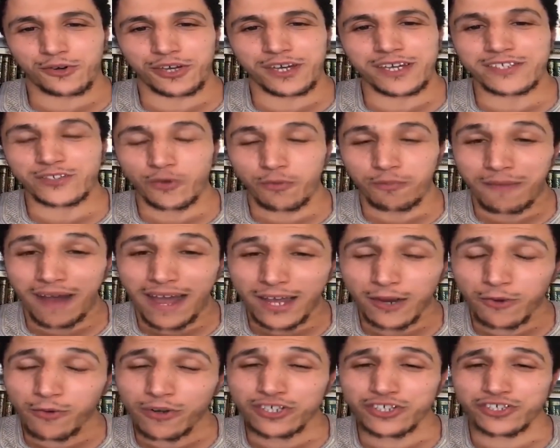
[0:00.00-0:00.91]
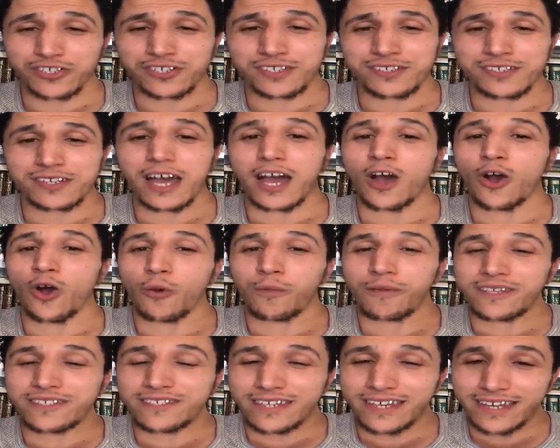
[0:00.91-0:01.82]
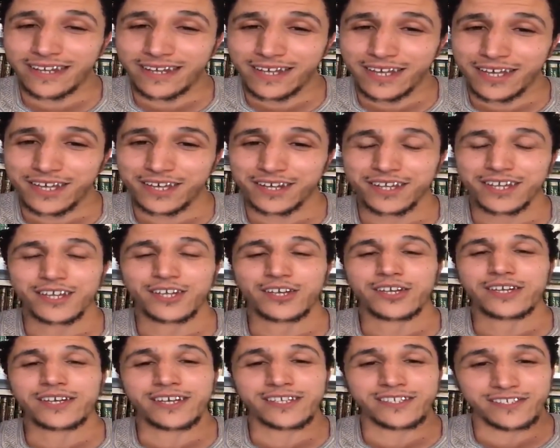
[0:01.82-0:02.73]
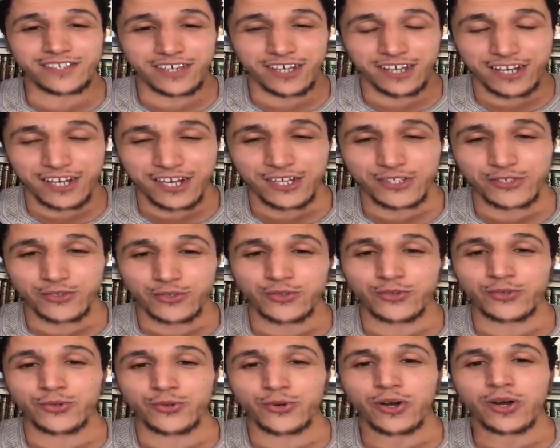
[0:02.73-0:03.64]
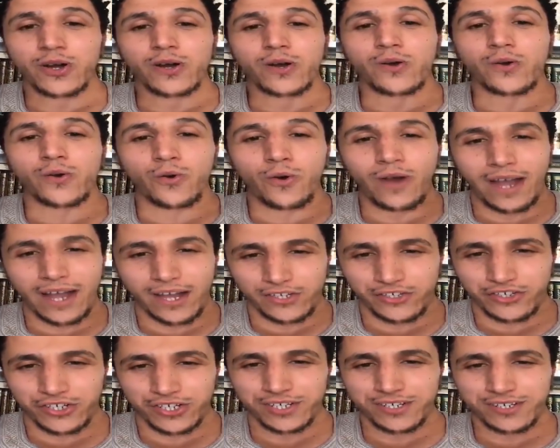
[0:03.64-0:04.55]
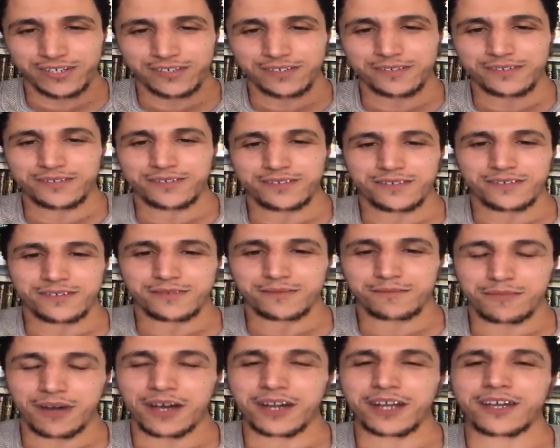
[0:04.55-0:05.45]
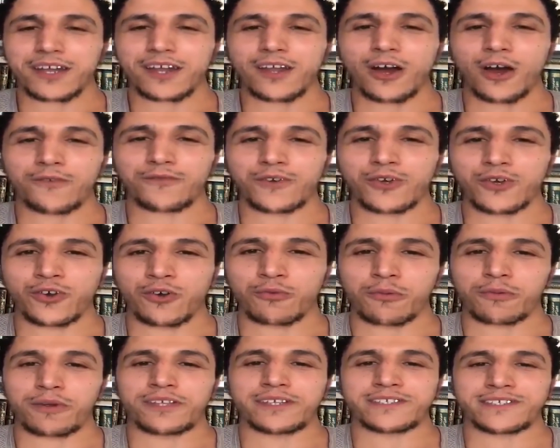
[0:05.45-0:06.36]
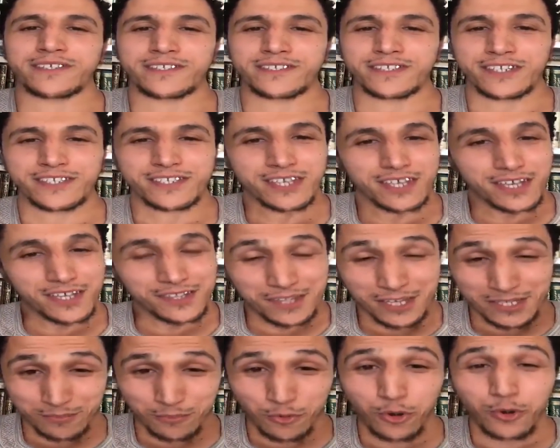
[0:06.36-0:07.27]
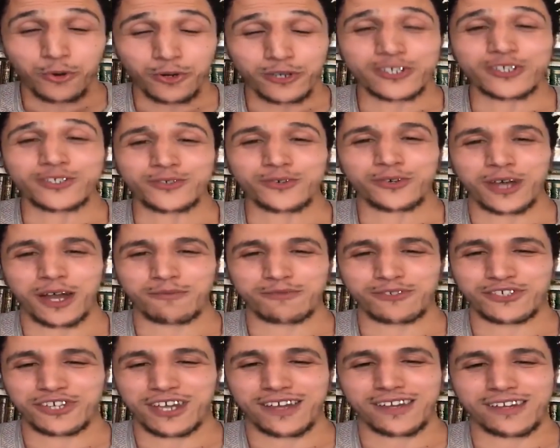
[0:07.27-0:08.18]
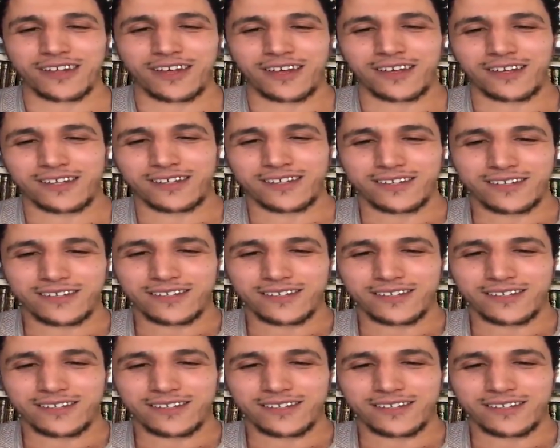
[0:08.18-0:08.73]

Okay, so my question, I hope is clear. It is clear to you, O Hajji. Barakallahu feekum, brothers and sisters. There's more questions to come, inshallah.